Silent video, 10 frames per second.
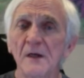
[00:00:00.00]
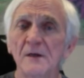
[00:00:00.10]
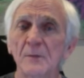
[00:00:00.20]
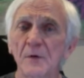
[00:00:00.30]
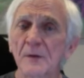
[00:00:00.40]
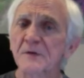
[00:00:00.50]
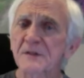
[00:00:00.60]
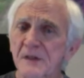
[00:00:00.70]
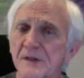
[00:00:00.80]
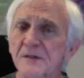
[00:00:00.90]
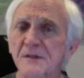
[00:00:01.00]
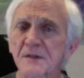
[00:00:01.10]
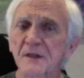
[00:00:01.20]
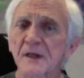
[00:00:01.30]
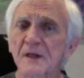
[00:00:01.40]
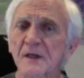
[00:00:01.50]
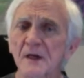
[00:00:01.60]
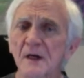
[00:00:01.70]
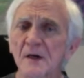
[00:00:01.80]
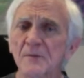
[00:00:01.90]
the premise is, is that
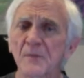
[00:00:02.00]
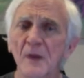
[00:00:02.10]
um,